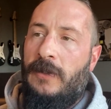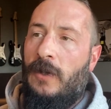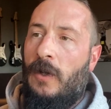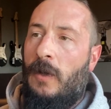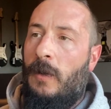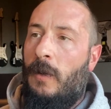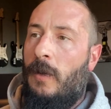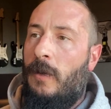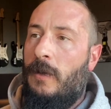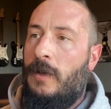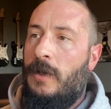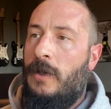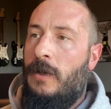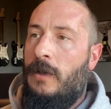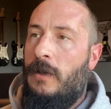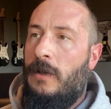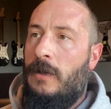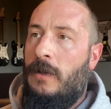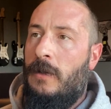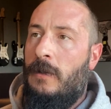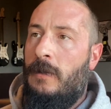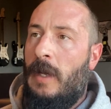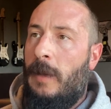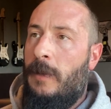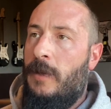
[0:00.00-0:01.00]
So
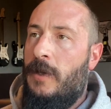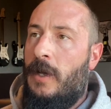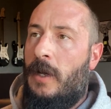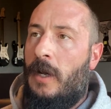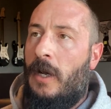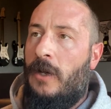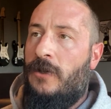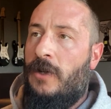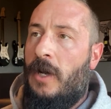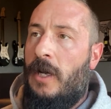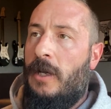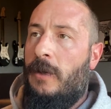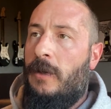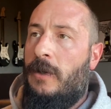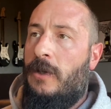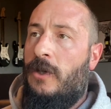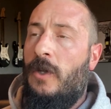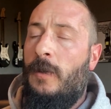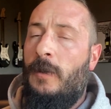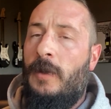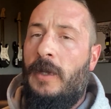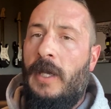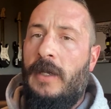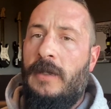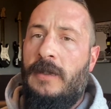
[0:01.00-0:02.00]
you maybe you're going to try to
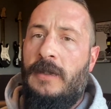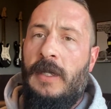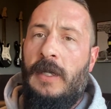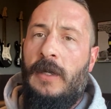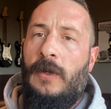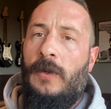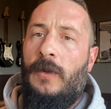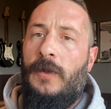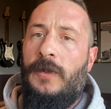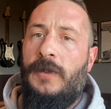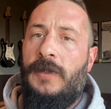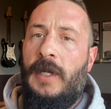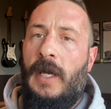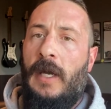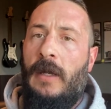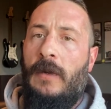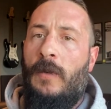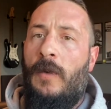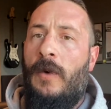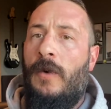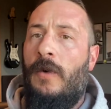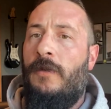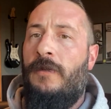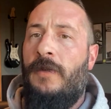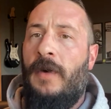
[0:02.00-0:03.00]
accumulate singles at
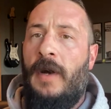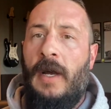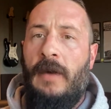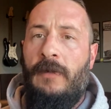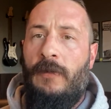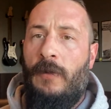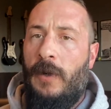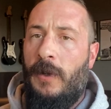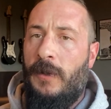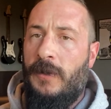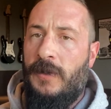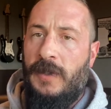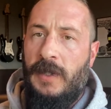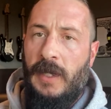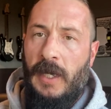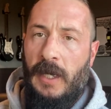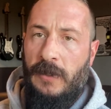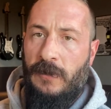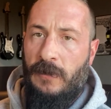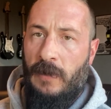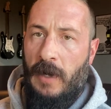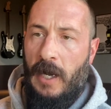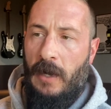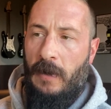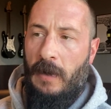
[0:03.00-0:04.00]
105,
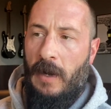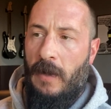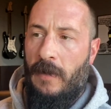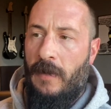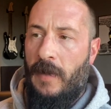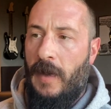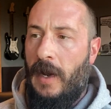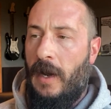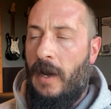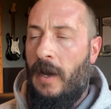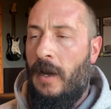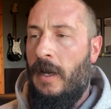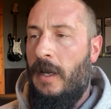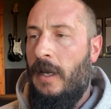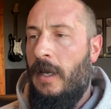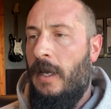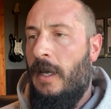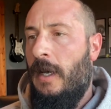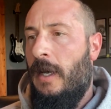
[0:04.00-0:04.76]
106, right around there.